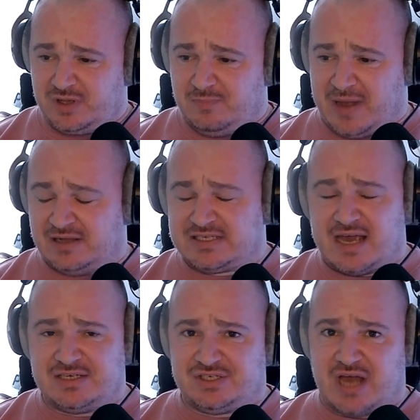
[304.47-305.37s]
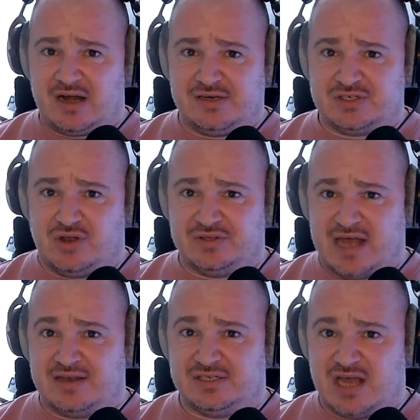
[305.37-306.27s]
Peltier's challenge on
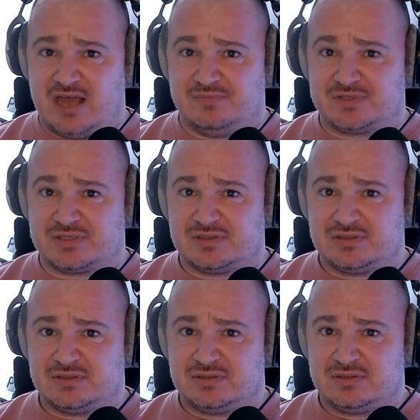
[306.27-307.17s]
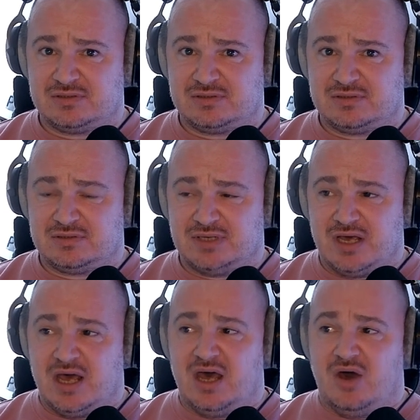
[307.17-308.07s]
Dan James.
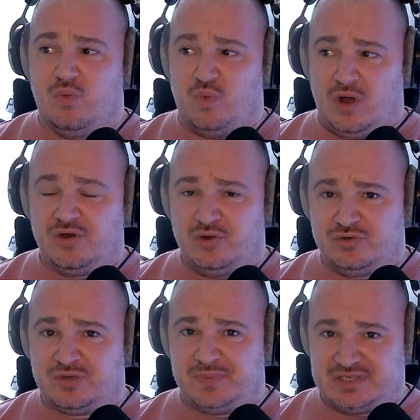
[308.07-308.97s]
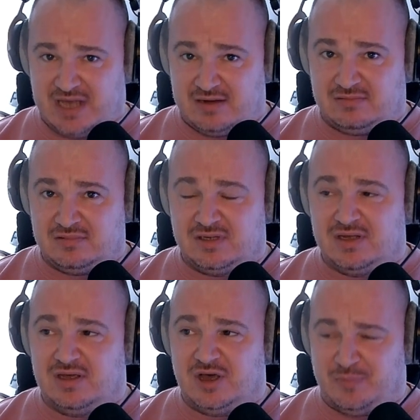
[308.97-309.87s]
100%
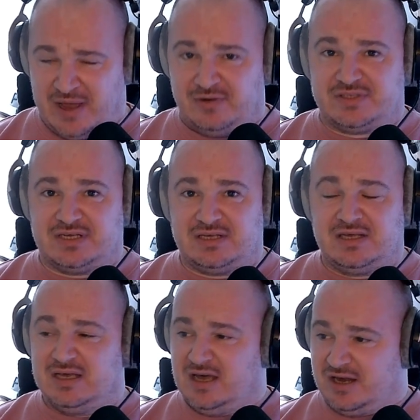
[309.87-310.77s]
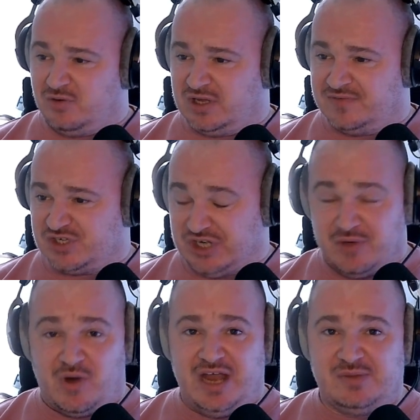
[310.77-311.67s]
a penalty. I don't give a
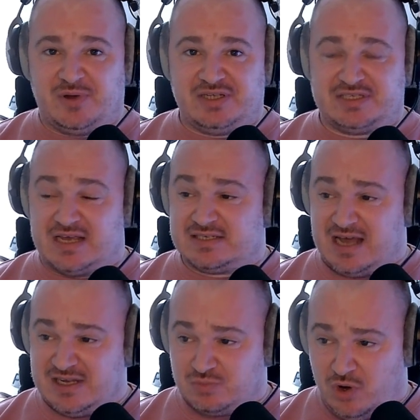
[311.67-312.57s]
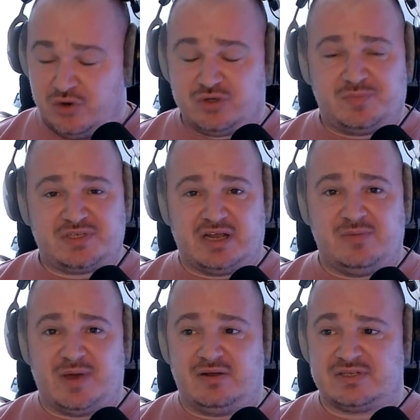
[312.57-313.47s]
shit what anybody says. That is 100%
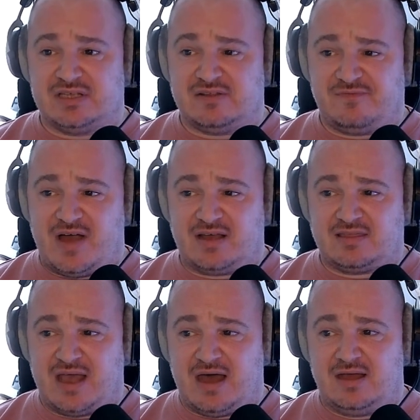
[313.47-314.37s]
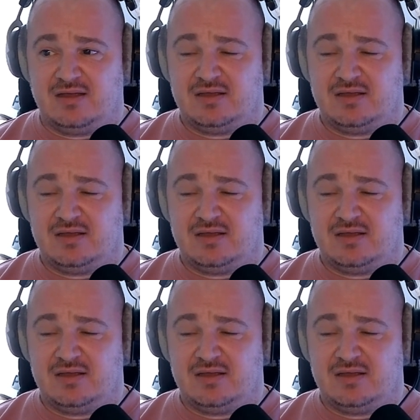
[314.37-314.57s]
a penalty. The fact that